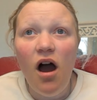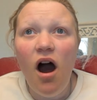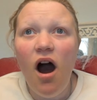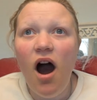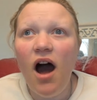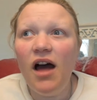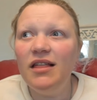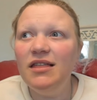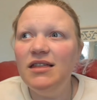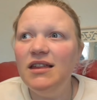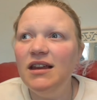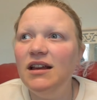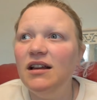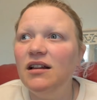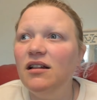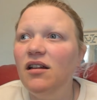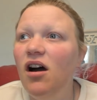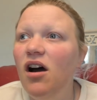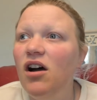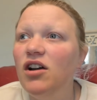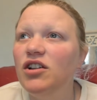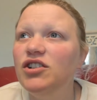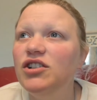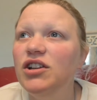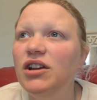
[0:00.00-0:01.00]
I think
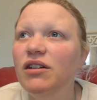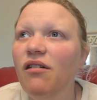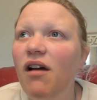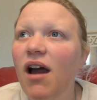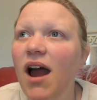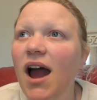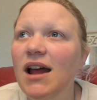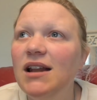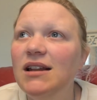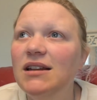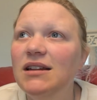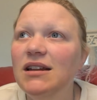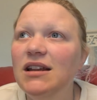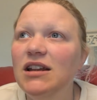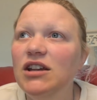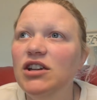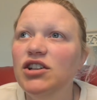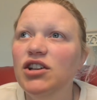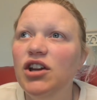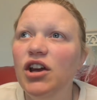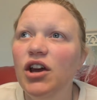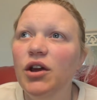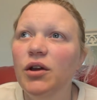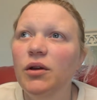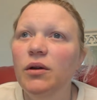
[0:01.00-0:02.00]
last year I had an
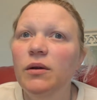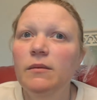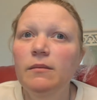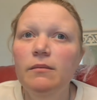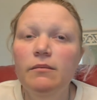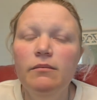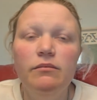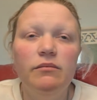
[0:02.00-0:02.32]
issue.